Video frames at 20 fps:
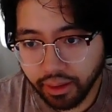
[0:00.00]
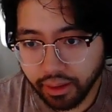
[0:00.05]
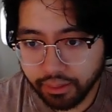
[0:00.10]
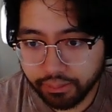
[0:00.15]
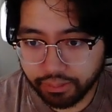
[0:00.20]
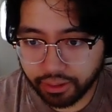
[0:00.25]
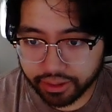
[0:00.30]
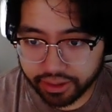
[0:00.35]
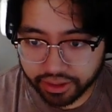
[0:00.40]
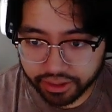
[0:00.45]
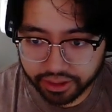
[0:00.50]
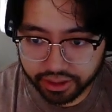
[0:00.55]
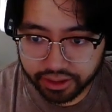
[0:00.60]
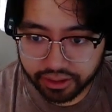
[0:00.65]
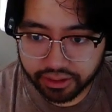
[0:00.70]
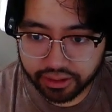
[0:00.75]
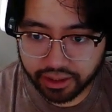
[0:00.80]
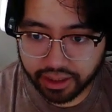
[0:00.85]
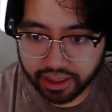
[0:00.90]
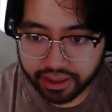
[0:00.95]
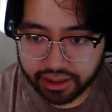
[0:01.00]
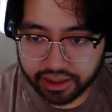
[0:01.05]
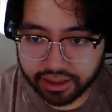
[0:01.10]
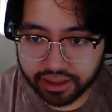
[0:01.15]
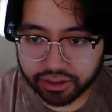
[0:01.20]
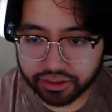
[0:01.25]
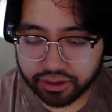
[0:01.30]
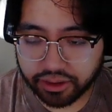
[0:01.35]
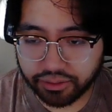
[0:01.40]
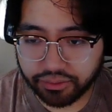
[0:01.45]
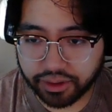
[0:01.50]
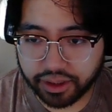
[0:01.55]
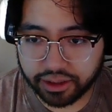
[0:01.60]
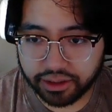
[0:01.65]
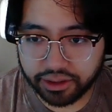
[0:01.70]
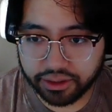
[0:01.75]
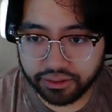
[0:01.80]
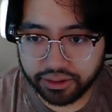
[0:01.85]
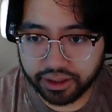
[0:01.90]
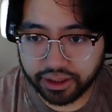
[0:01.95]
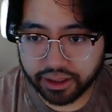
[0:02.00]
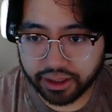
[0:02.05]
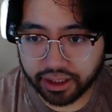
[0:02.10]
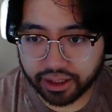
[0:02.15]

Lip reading: partition. So that's essentially what I do here.